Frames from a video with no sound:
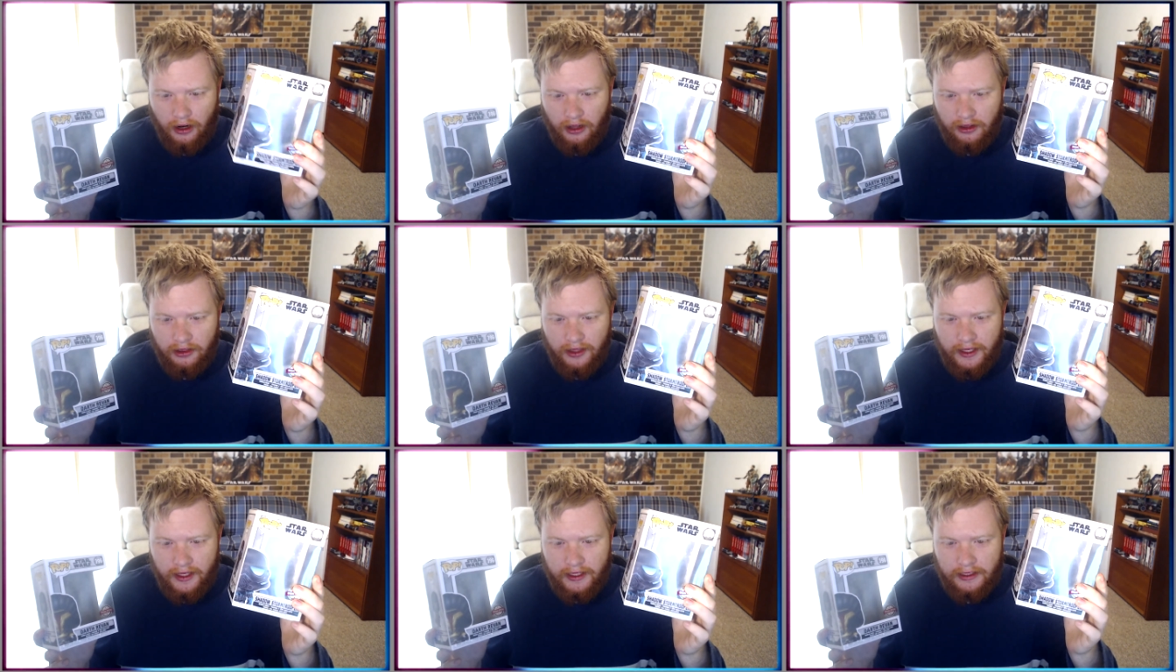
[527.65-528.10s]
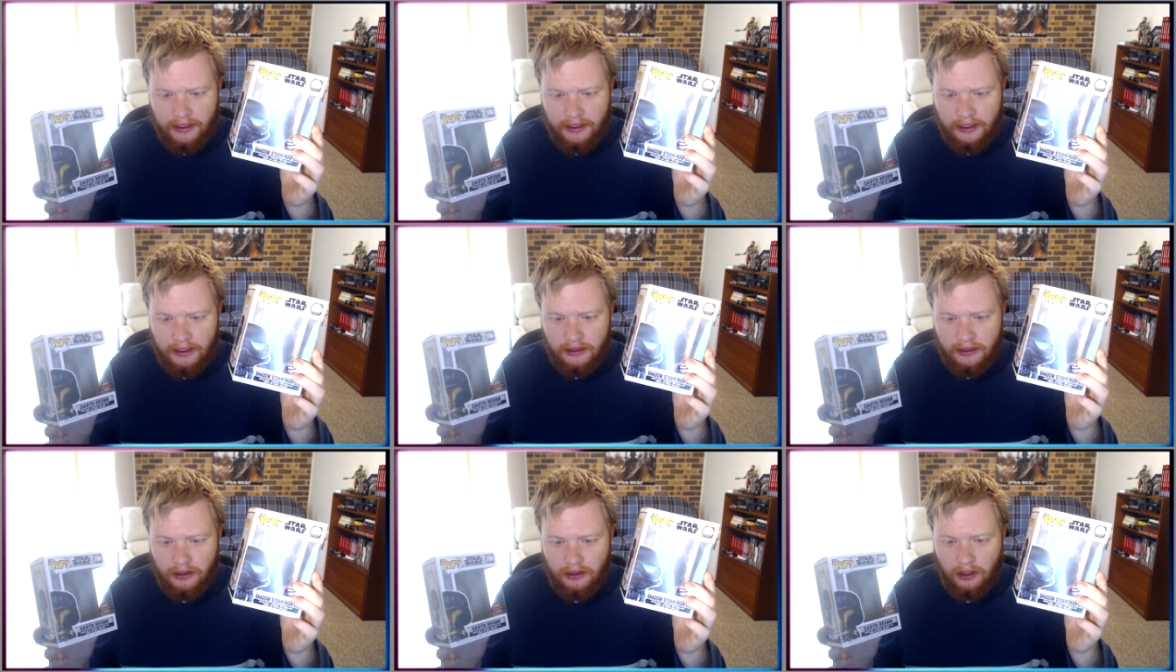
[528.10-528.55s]
These
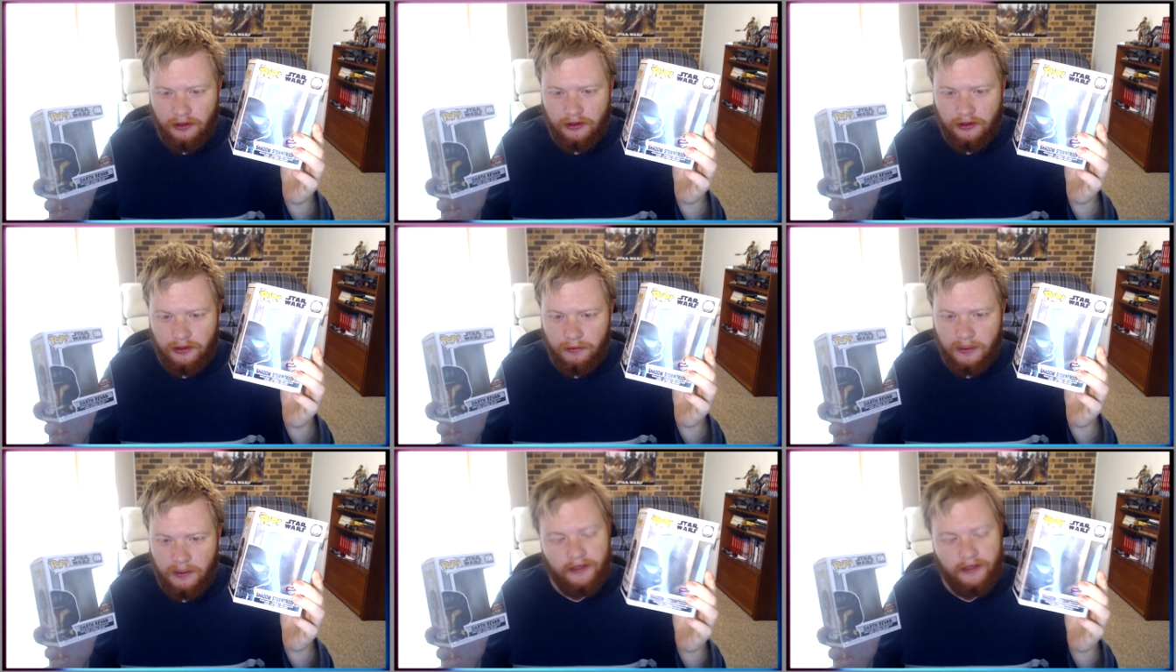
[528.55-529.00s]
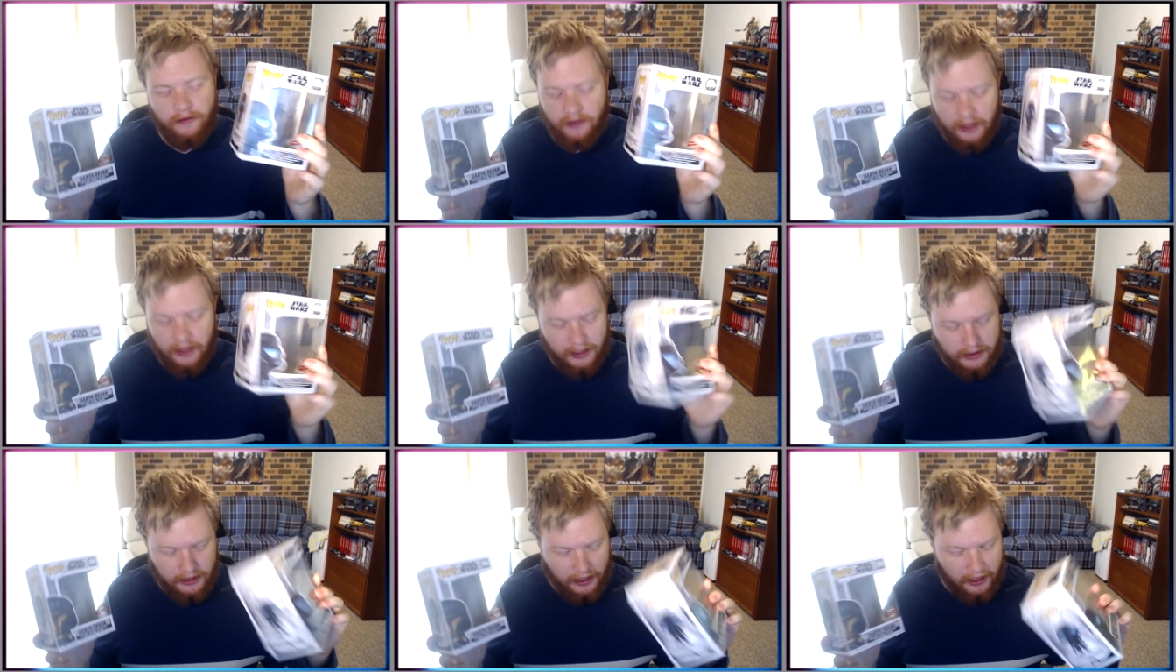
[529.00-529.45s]
don't
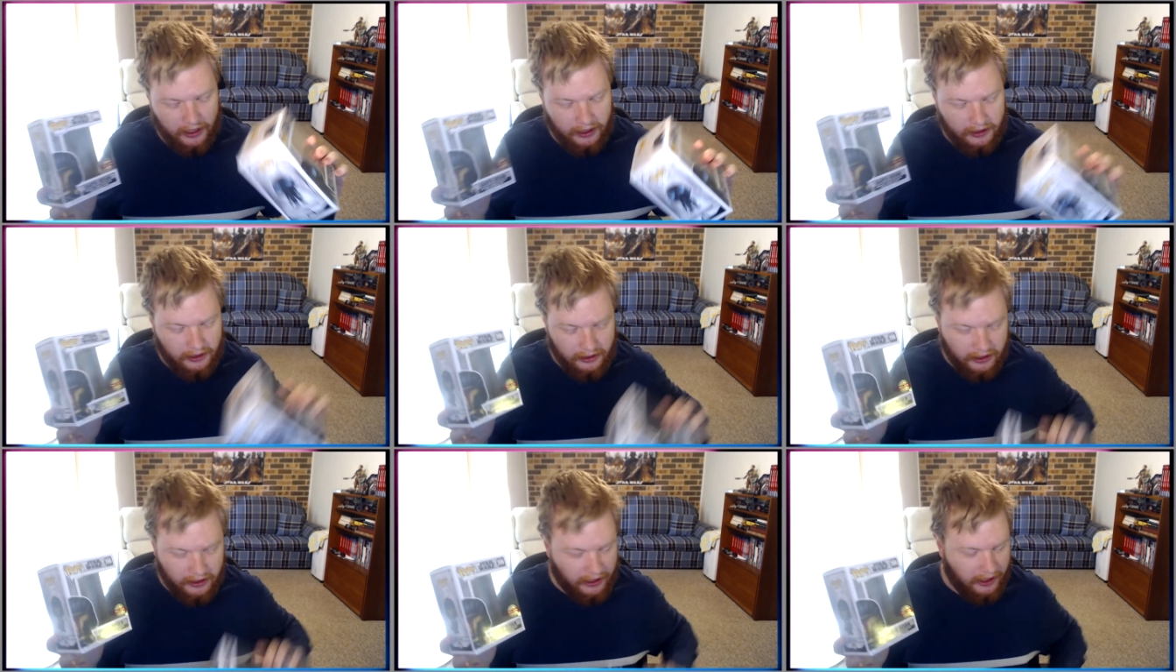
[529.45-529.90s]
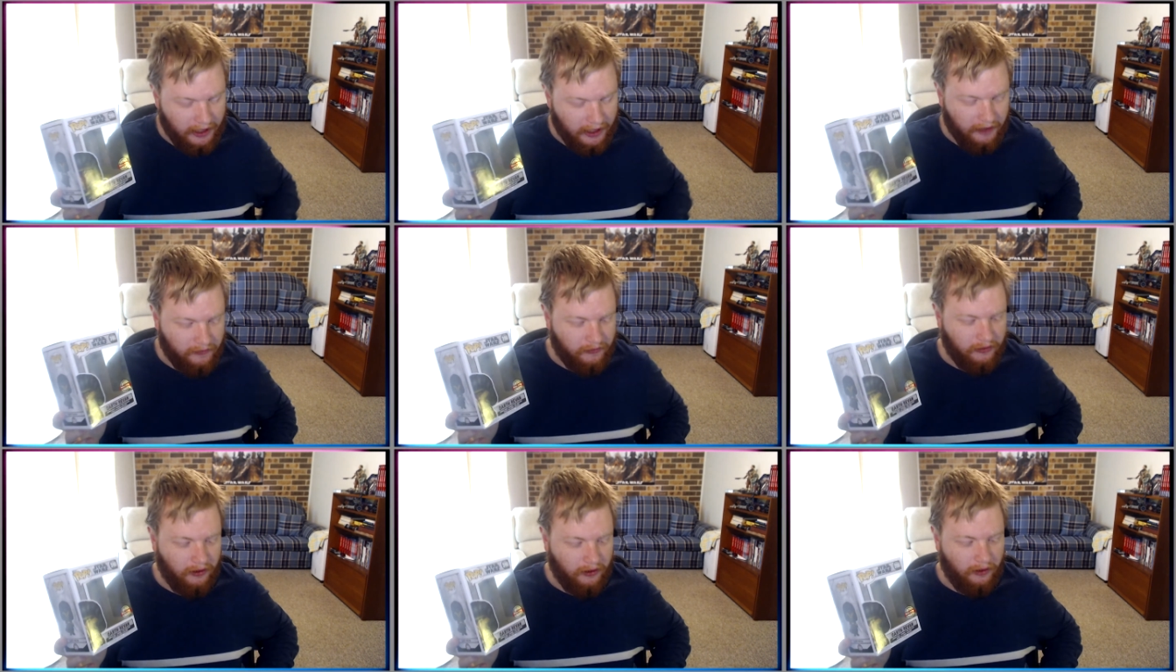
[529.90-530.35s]
specifically say that they're
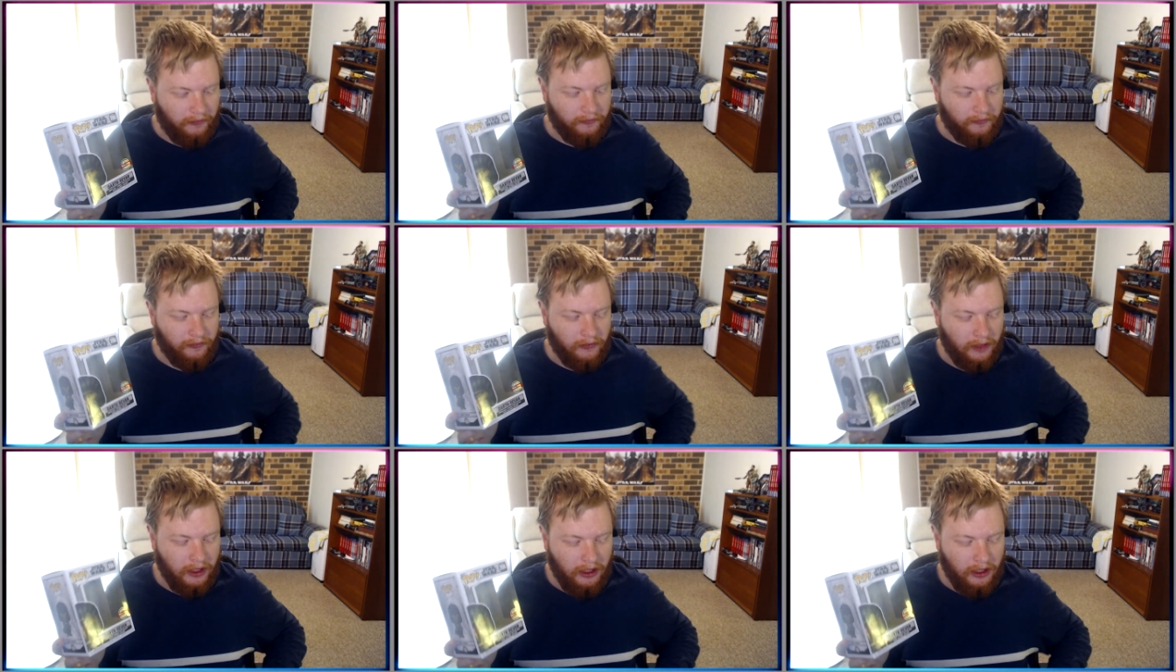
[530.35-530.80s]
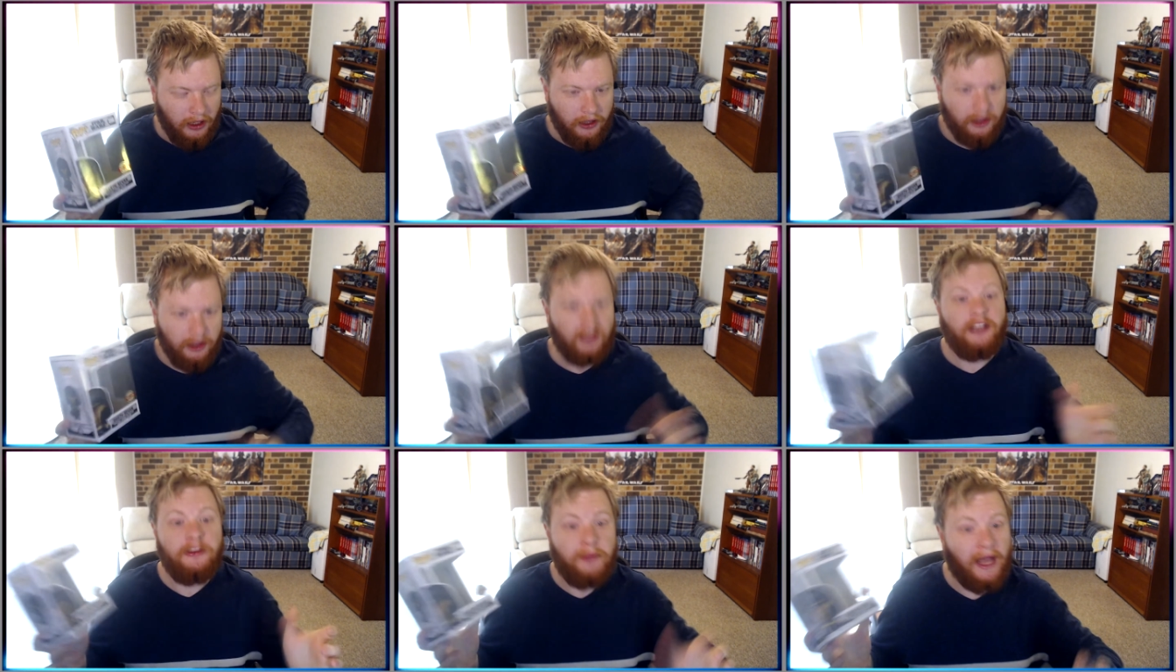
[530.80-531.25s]
from the
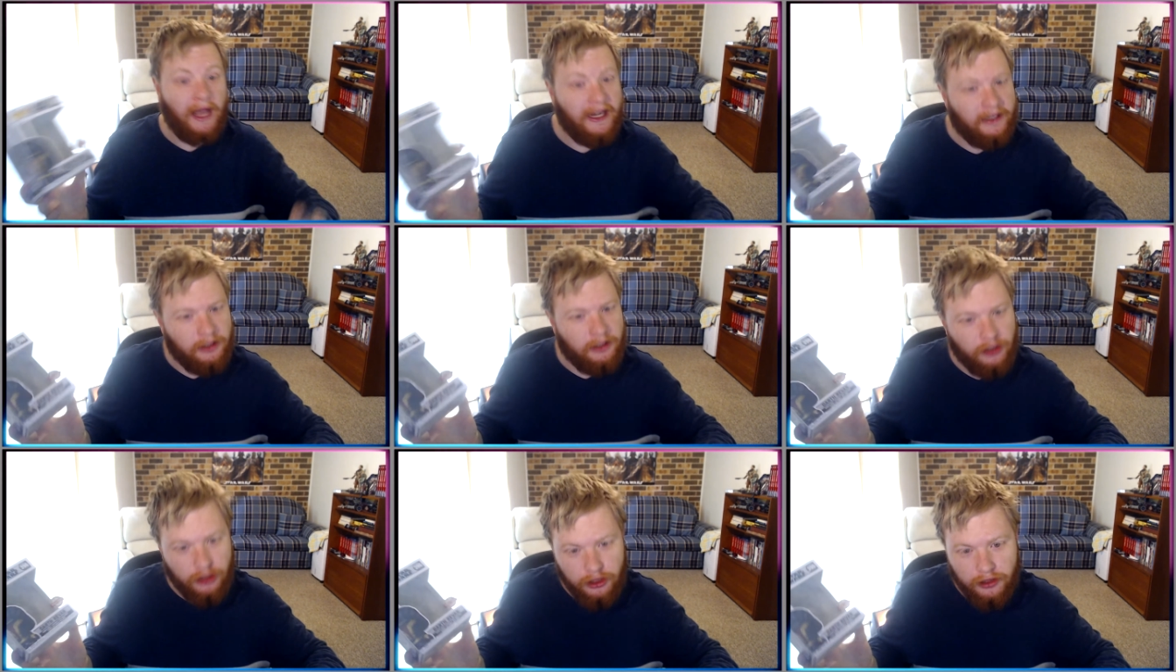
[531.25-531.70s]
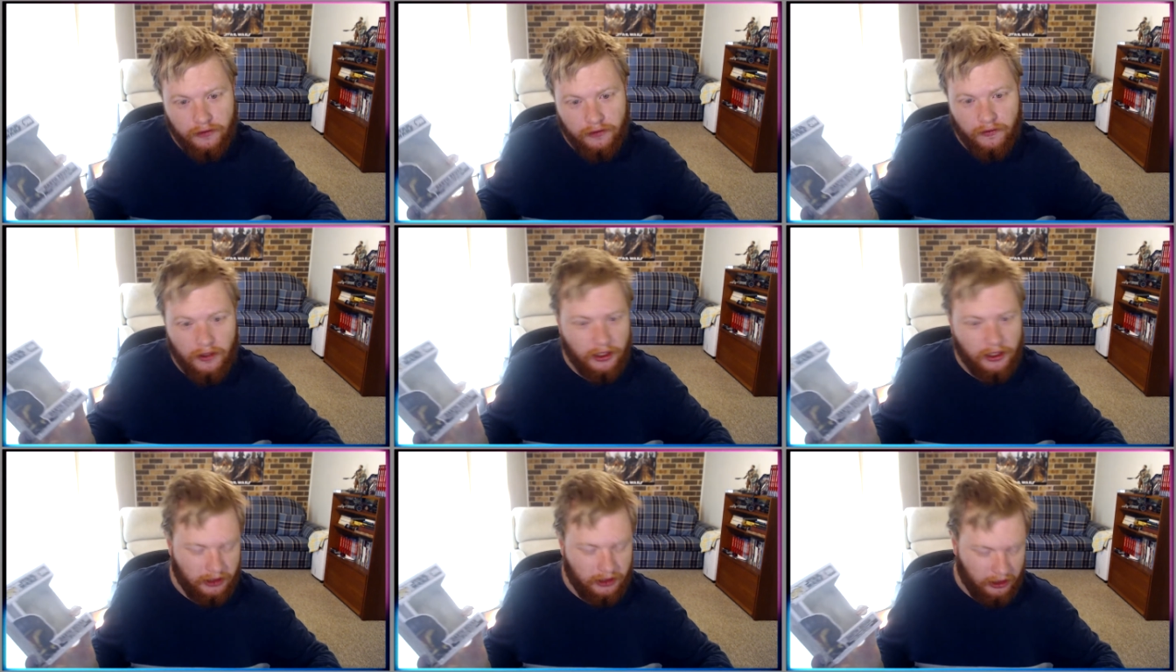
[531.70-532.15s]
expanded
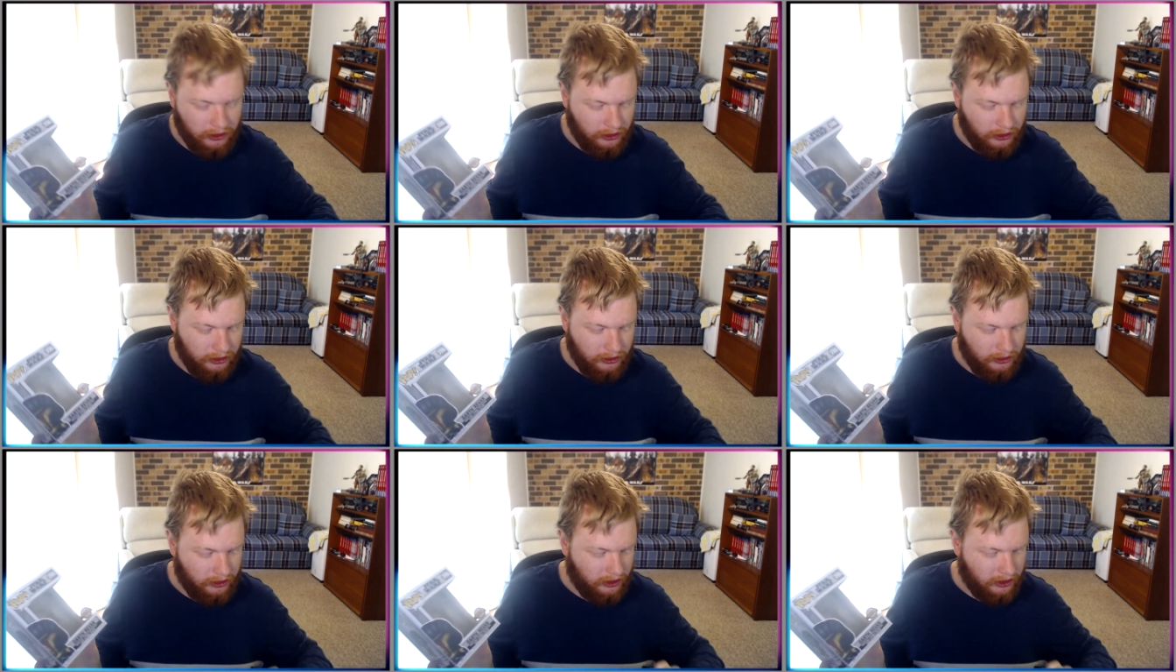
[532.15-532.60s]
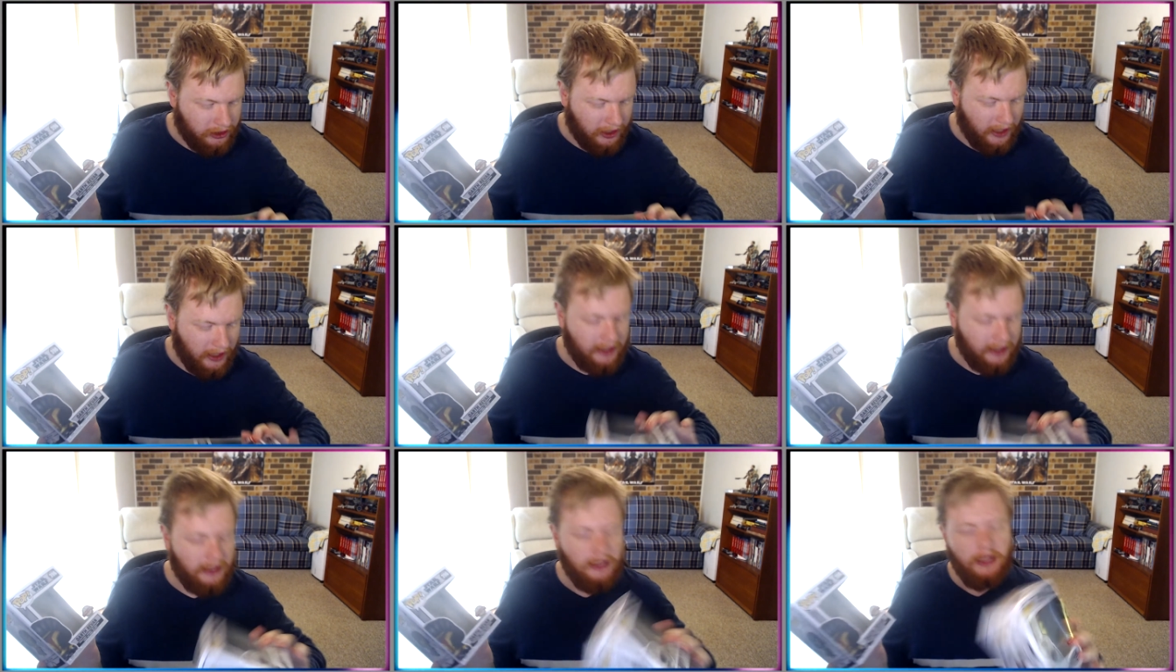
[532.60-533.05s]
universe, I should
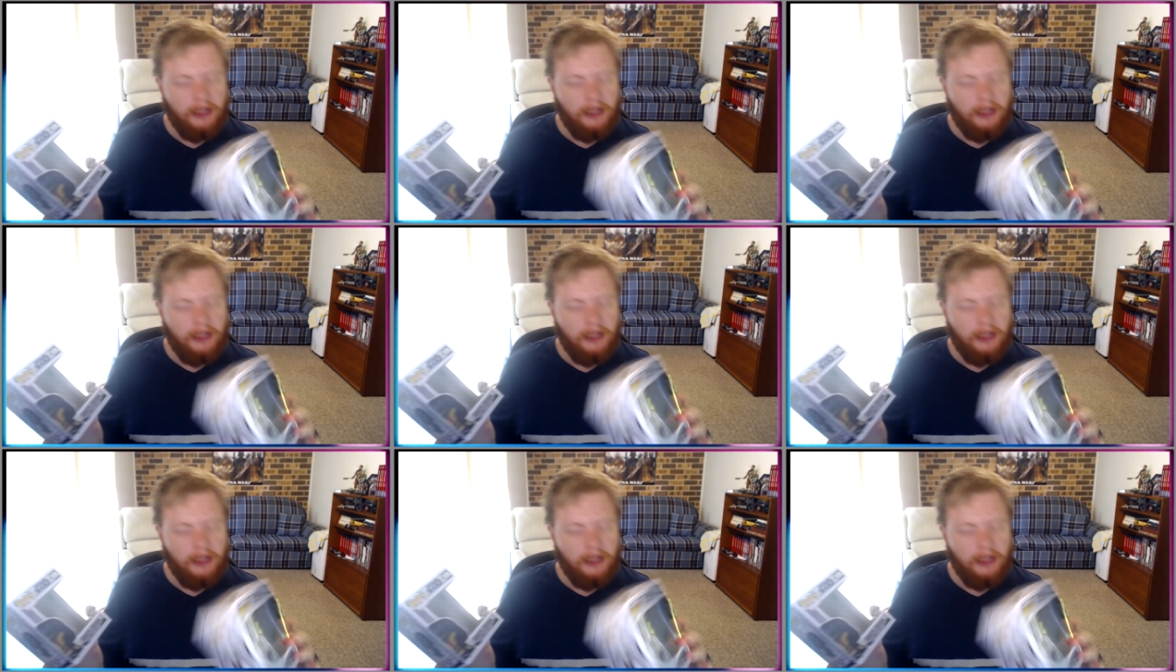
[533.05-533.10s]
say.